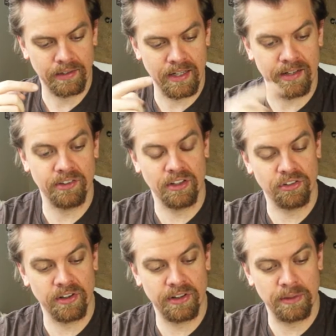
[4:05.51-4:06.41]
then as I
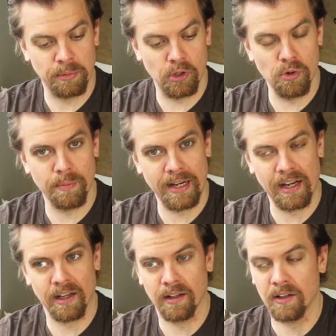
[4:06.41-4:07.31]
started to bloom, I
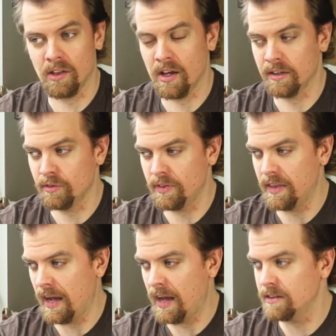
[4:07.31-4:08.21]
got a lot of
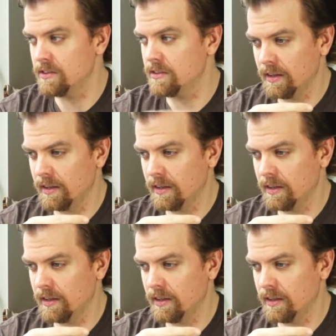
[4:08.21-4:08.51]
that